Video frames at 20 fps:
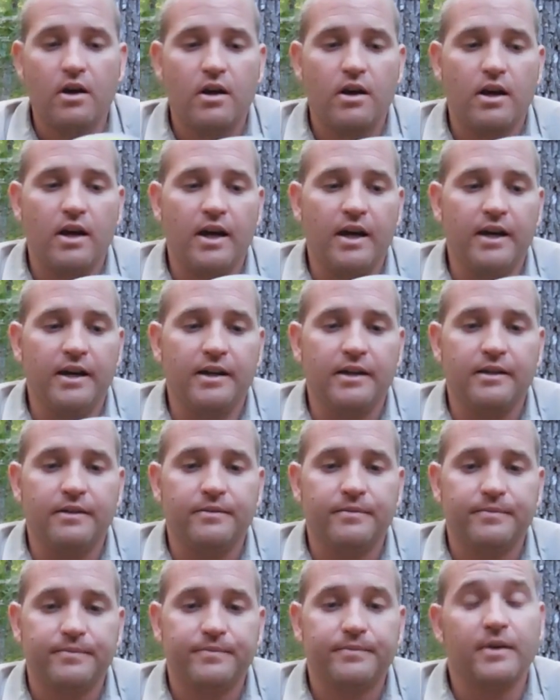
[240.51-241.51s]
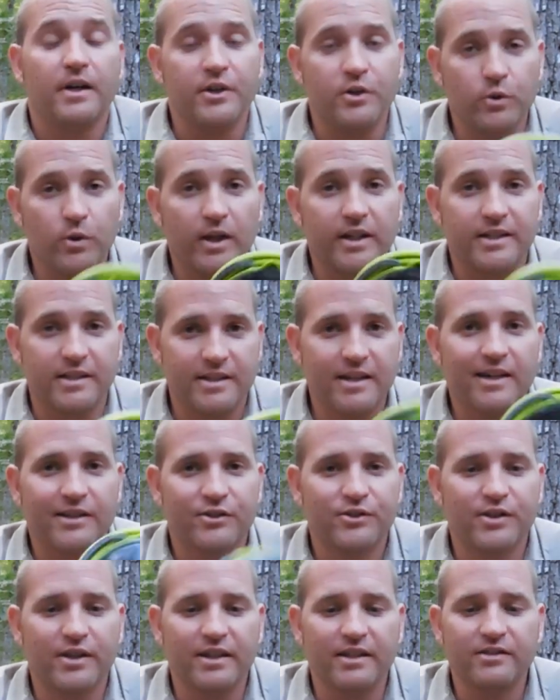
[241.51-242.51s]
and I do like to
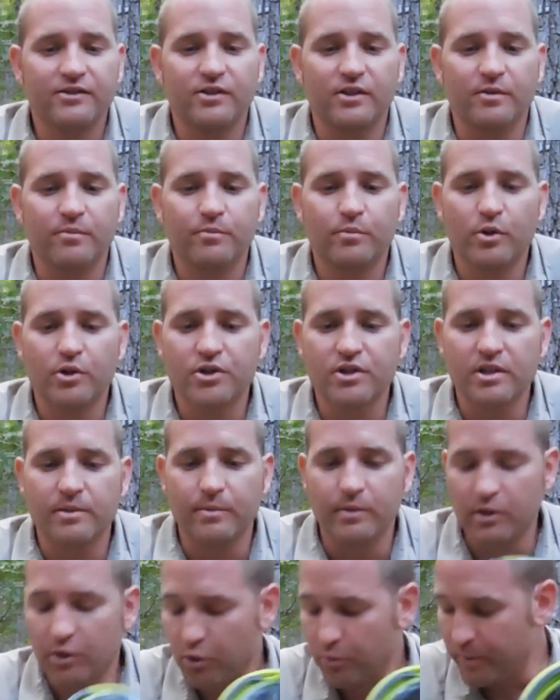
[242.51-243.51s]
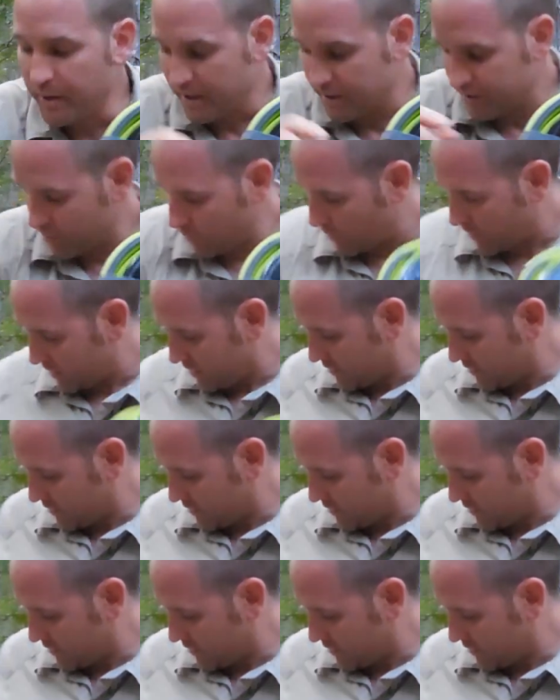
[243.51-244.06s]
test things and push them a little bit. So I